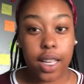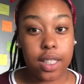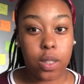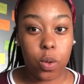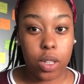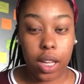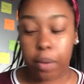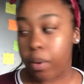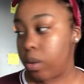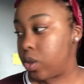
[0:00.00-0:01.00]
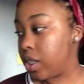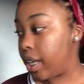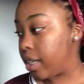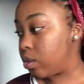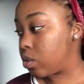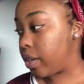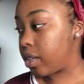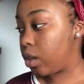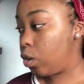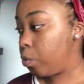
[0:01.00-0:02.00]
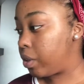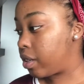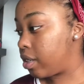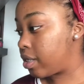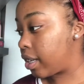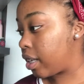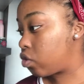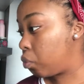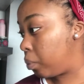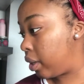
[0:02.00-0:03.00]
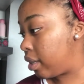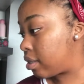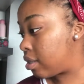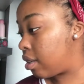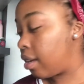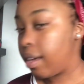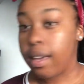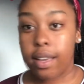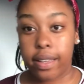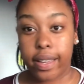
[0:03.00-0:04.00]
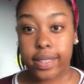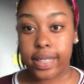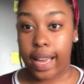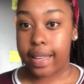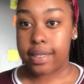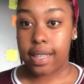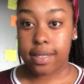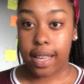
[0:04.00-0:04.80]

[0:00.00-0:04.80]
It's the only eyebrow gel that I use right now because I guess for me it's easy access.